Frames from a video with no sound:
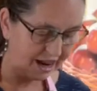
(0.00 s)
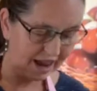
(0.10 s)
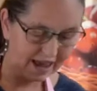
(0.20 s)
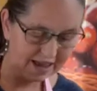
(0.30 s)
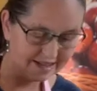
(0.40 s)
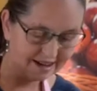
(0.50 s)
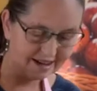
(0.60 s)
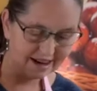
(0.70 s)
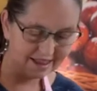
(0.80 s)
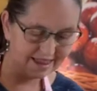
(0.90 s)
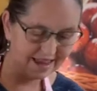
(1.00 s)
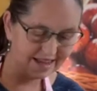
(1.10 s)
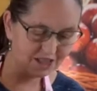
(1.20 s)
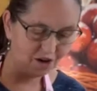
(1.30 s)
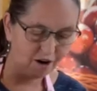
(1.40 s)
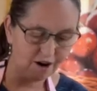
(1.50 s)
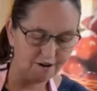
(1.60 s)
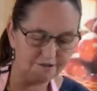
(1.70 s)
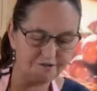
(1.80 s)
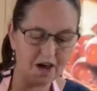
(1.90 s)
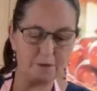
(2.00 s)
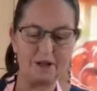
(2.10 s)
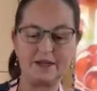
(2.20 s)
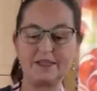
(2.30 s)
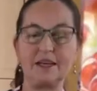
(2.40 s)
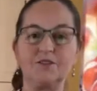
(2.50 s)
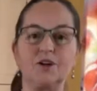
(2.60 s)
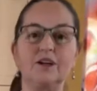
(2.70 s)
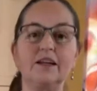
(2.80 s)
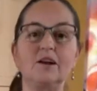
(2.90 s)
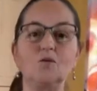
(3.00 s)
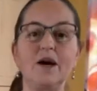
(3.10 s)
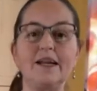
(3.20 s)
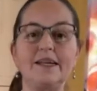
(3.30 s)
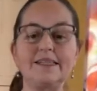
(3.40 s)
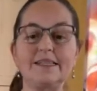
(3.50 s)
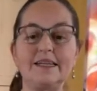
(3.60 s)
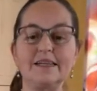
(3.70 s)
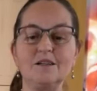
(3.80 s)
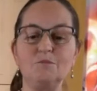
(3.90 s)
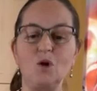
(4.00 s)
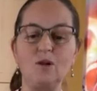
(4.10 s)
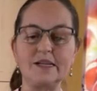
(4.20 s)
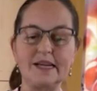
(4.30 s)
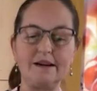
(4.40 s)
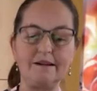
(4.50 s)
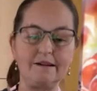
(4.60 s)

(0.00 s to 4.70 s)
And these are fabulous. I've got a little one in a silicone mold here.